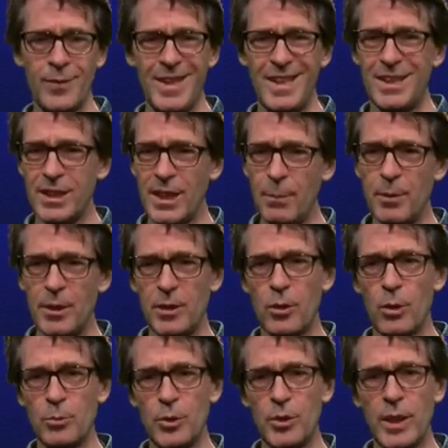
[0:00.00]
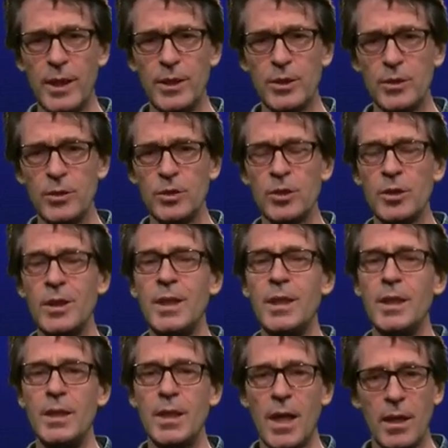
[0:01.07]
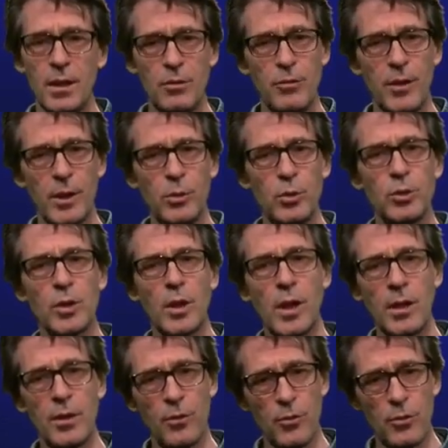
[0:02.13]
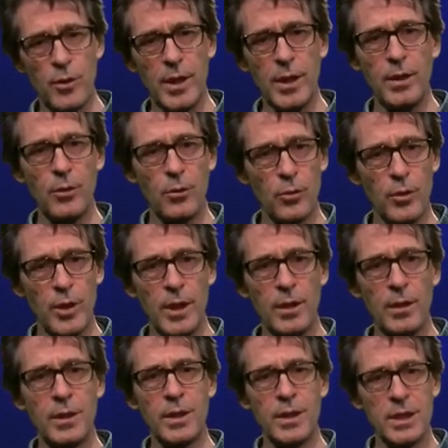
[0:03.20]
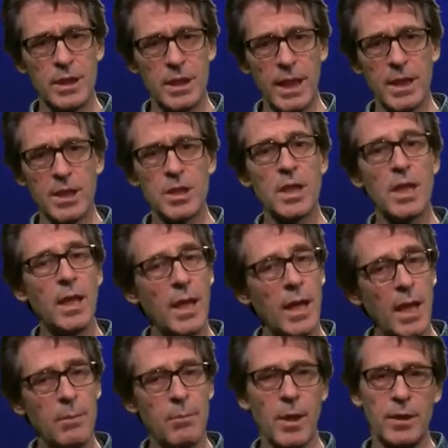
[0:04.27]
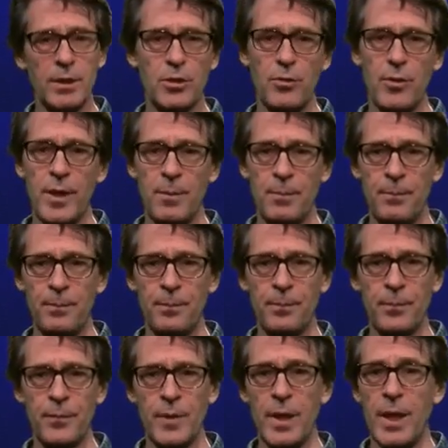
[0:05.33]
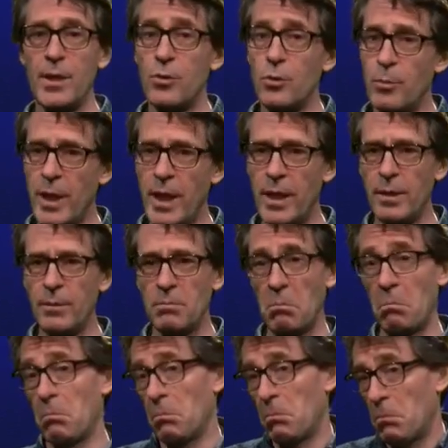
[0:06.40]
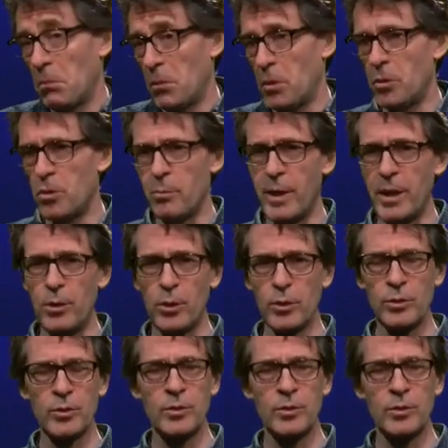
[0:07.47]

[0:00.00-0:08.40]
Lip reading: Skipping the computations, the eigenvalues are 3, 3, 6 and minus 3. And you may, or you may not,